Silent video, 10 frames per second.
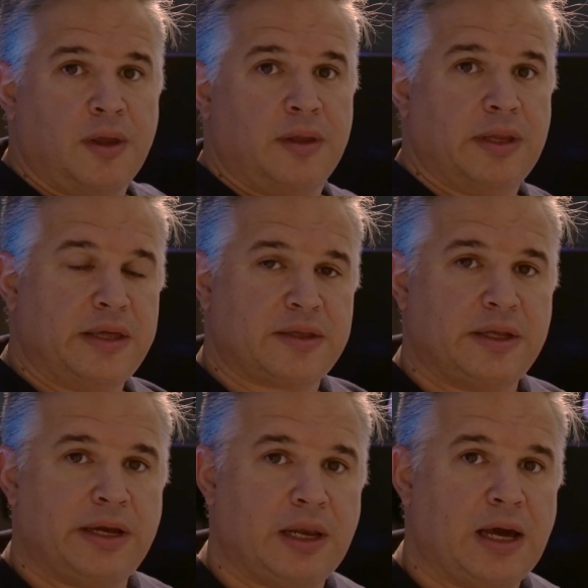
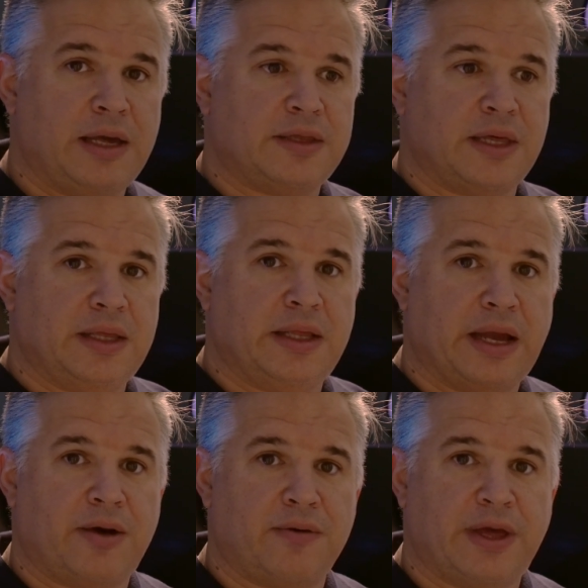Nicely glides in and
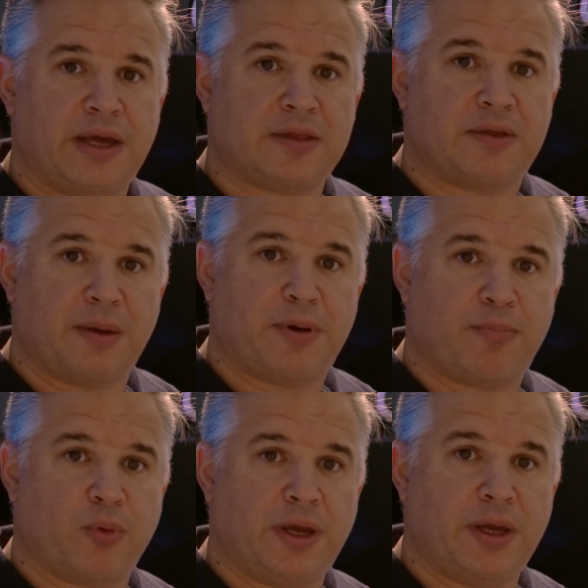out of that
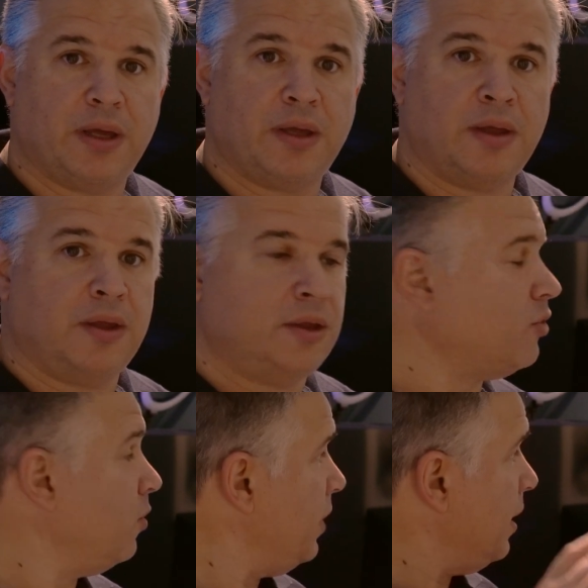step-up ring.
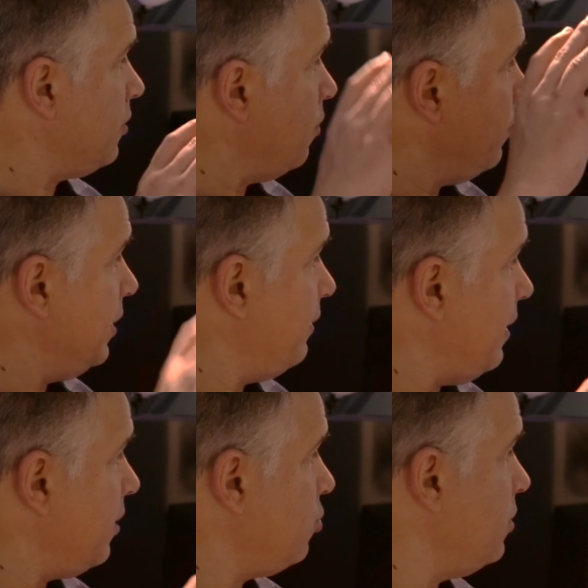So that's where we
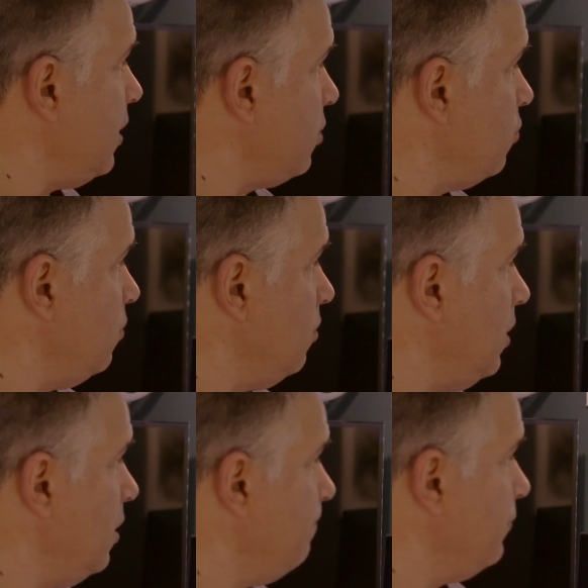attach the
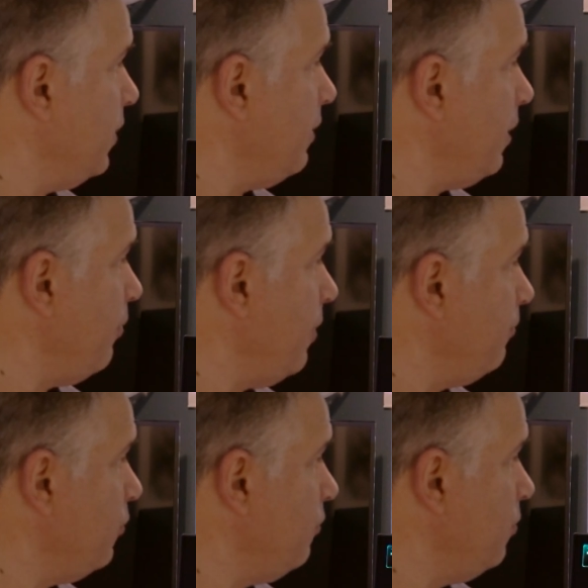actual, the
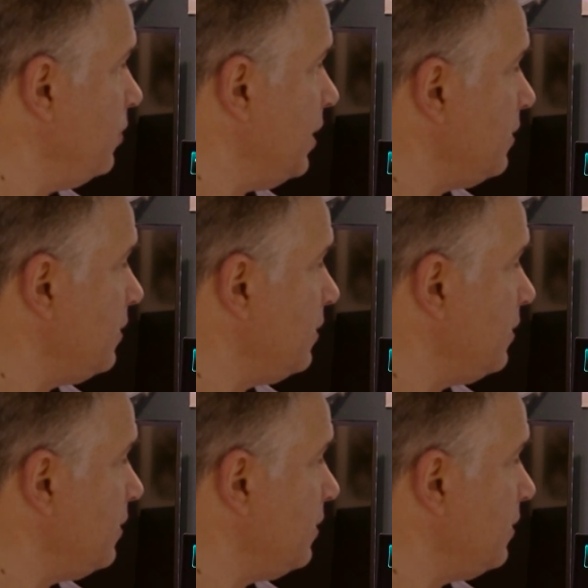teleprompter to, is that